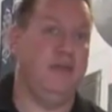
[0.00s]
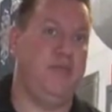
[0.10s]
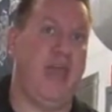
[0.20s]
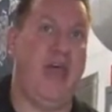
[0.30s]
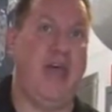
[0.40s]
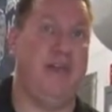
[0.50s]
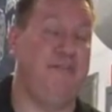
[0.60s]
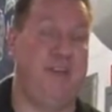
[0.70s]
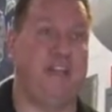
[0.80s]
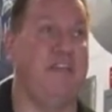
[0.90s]
They had
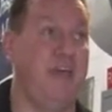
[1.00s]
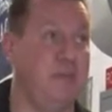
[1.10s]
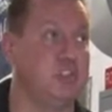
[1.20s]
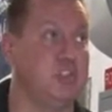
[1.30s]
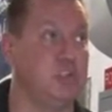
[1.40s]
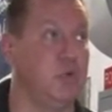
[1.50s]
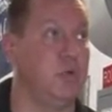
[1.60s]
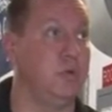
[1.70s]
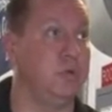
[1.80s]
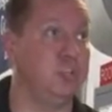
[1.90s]
effective hemorrhage
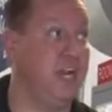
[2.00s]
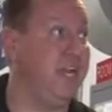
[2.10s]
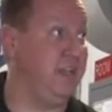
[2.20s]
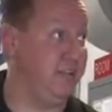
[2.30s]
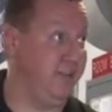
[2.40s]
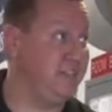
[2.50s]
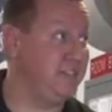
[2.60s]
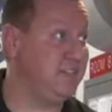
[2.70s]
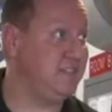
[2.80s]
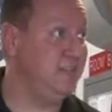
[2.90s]
control training and
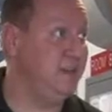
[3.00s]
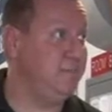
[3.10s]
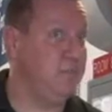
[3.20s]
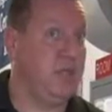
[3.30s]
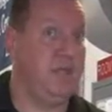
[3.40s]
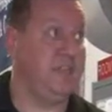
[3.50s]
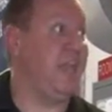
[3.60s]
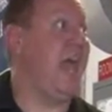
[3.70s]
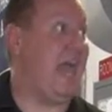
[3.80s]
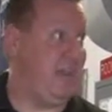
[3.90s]
devices that
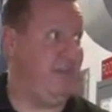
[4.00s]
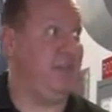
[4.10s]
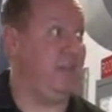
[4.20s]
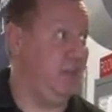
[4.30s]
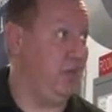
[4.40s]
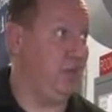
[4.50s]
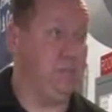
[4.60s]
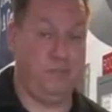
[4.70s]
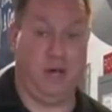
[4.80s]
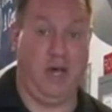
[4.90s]
they hadn't, in
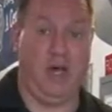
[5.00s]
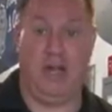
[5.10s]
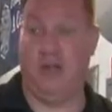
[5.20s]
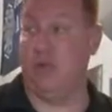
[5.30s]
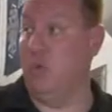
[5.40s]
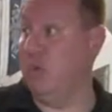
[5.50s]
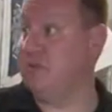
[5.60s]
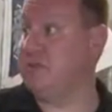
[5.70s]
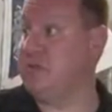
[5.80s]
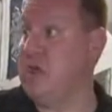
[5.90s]
other
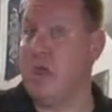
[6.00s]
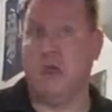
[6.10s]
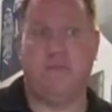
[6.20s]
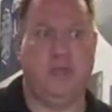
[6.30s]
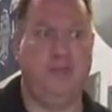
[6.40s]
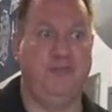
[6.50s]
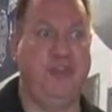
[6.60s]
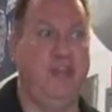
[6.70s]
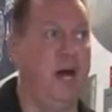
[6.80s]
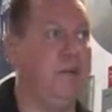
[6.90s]
wars. In
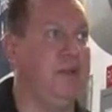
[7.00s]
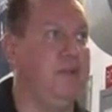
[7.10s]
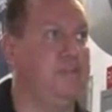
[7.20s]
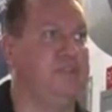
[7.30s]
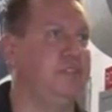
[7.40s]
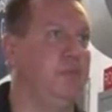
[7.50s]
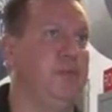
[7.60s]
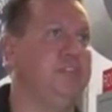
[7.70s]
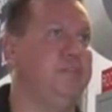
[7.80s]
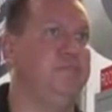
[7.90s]
Vietnam, for some
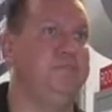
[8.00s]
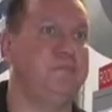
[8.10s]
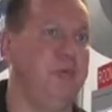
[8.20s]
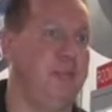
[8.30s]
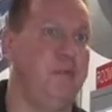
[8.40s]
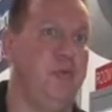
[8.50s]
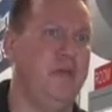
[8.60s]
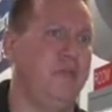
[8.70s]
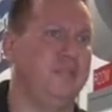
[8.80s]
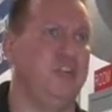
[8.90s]
reason, at that
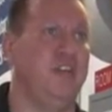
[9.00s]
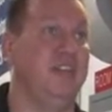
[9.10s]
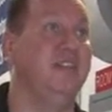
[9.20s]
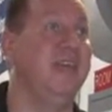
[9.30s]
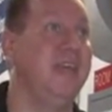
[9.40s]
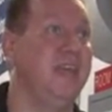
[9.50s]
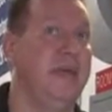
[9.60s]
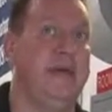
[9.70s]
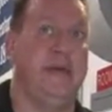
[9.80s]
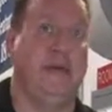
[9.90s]
point, they started to think,
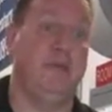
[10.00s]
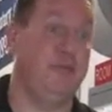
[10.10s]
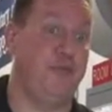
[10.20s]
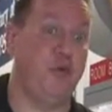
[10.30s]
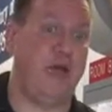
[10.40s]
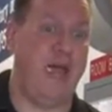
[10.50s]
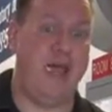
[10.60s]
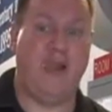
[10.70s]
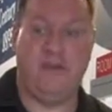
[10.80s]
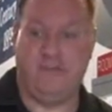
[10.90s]
even before
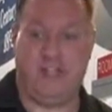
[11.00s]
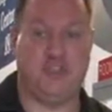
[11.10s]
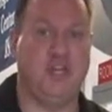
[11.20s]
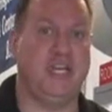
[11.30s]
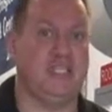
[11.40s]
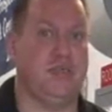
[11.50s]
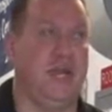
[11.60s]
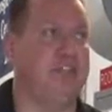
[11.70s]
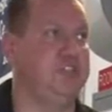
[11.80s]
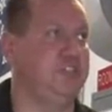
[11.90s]
that tourniquets
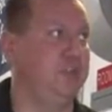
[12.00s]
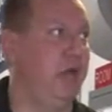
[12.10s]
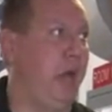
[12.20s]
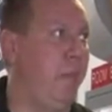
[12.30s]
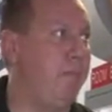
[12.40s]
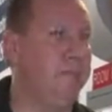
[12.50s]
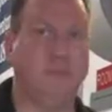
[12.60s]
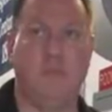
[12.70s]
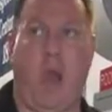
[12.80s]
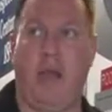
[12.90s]
would actually do what?
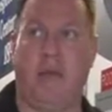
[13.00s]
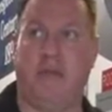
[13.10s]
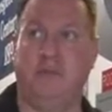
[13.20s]
Anybody